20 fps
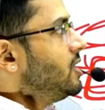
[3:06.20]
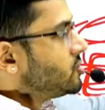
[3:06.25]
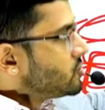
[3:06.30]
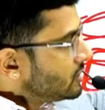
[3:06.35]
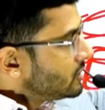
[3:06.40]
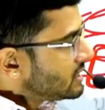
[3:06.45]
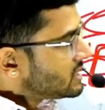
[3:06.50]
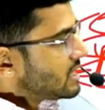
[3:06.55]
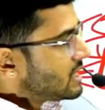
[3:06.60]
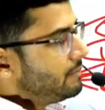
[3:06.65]
So
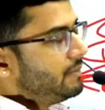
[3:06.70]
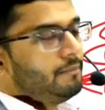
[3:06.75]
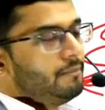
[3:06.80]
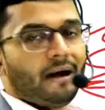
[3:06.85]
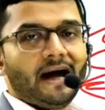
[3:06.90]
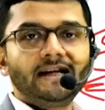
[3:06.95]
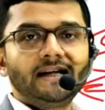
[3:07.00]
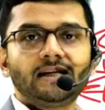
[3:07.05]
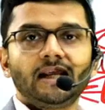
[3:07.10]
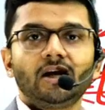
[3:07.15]
this will be
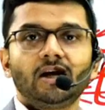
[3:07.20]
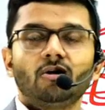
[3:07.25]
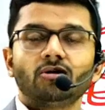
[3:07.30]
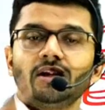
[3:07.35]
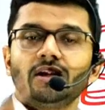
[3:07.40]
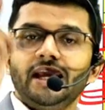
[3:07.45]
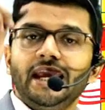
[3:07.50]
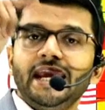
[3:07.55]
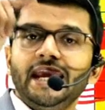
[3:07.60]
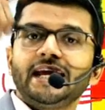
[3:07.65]
my take
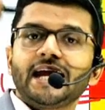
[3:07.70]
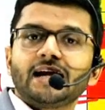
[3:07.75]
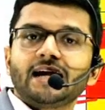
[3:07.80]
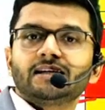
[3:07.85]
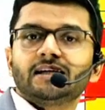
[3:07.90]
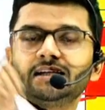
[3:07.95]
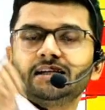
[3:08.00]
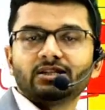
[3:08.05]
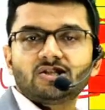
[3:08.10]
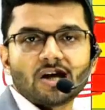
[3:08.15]
on A
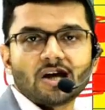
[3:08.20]
category